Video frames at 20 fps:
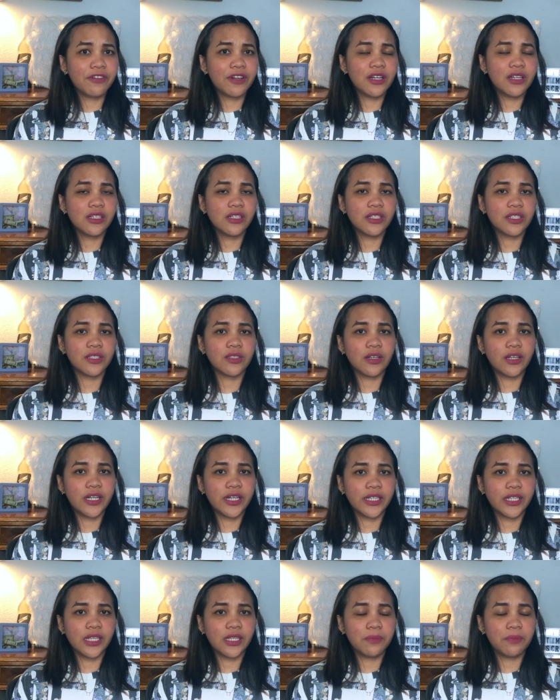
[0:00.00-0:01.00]
first
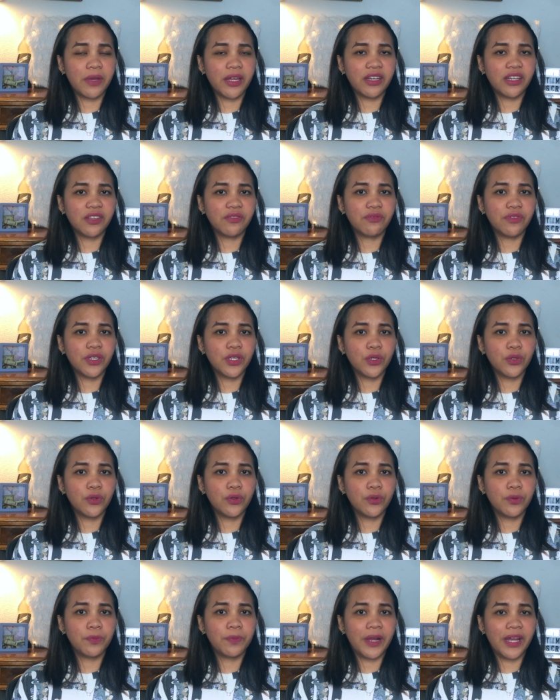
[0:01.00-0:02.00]
started my
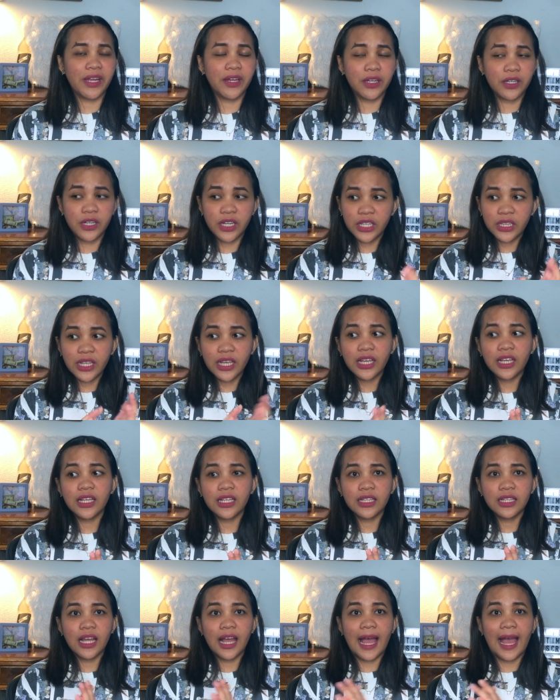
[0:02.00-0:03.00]
review by
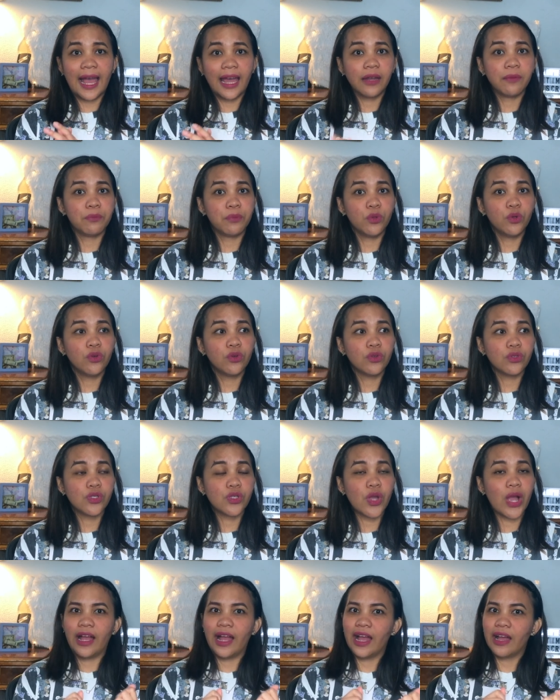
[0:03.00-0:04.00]
reading the handbook.
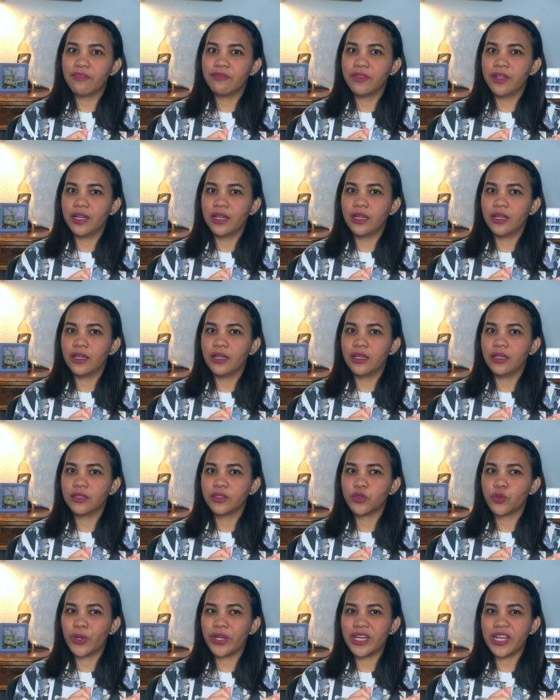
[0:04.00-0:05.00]
So I have the
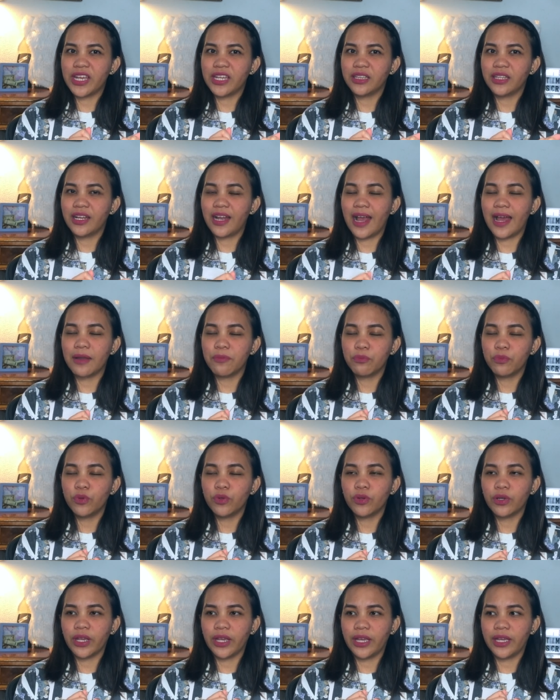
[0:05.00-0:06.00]
2018
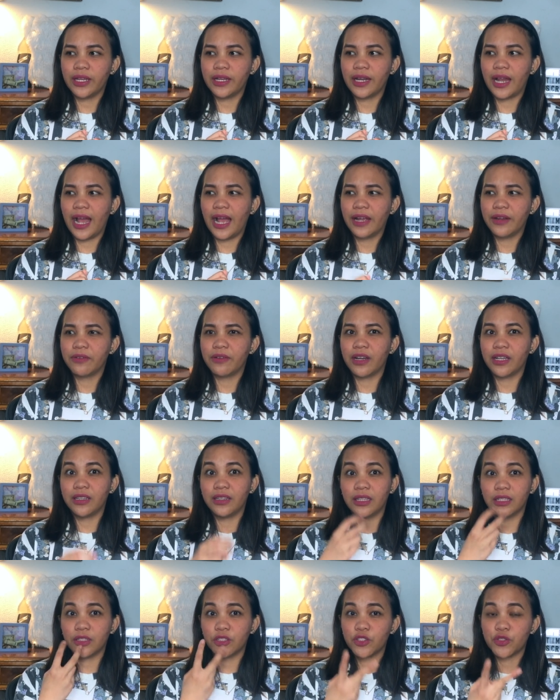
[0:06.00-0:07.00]
handbook and I read
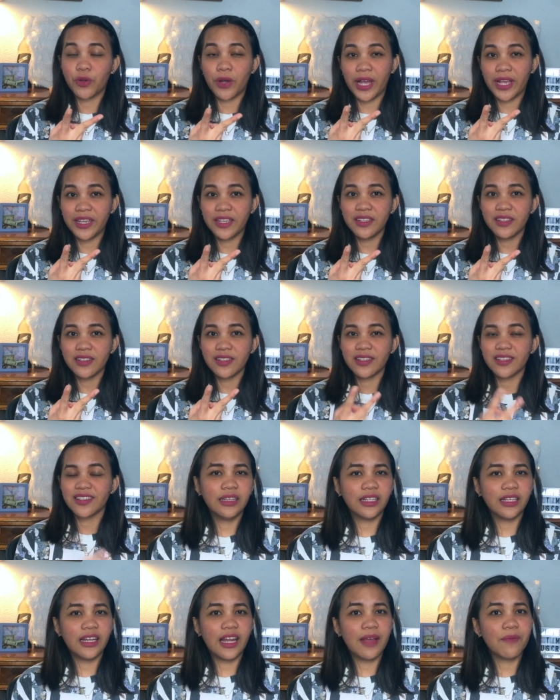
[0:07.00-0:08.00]
that twice.
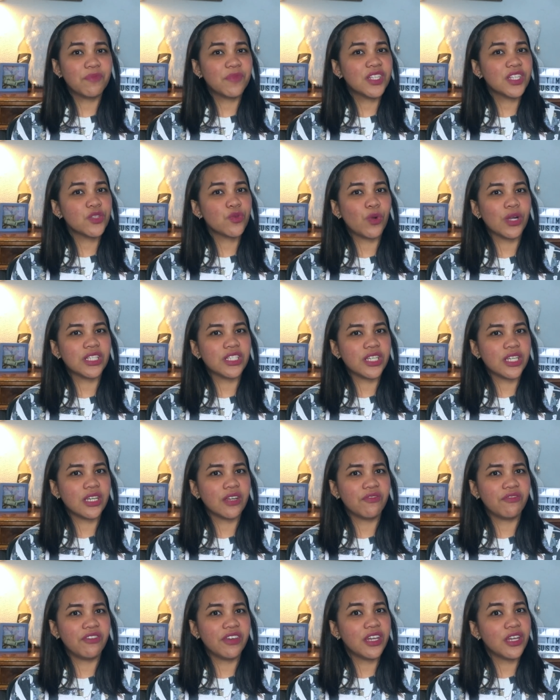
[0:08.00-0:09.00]
And then I'm just
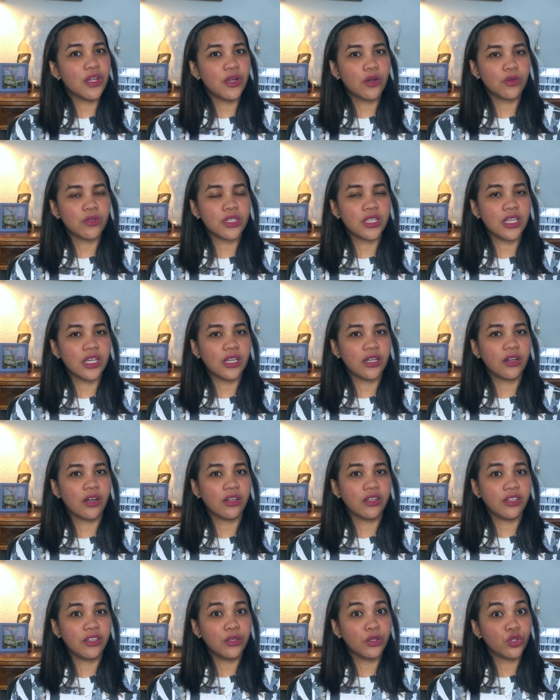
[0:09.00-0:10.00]
watching videos here
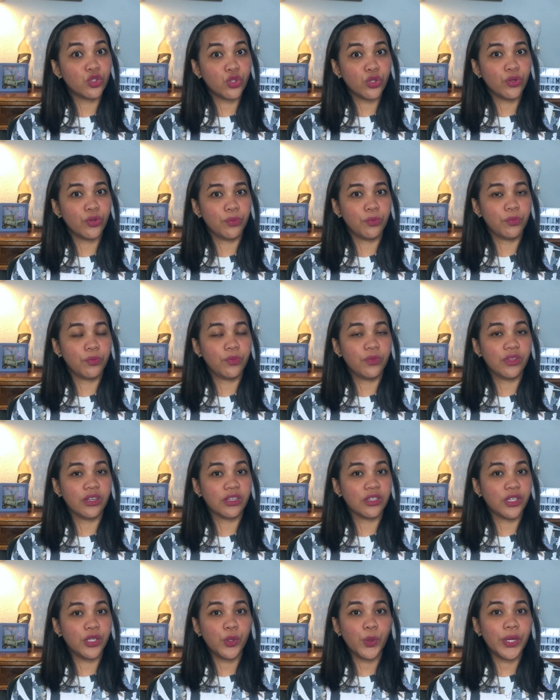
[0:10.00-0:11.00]
on YouTube, the
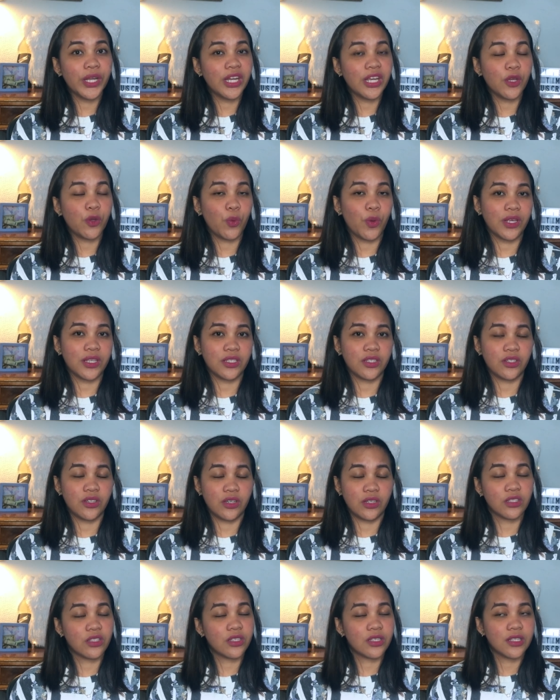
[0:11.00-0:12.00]
Q&A
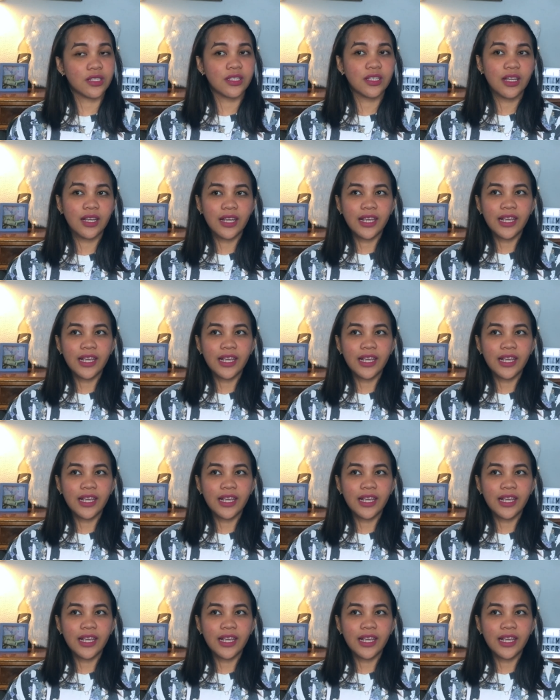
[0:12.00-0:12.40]
questions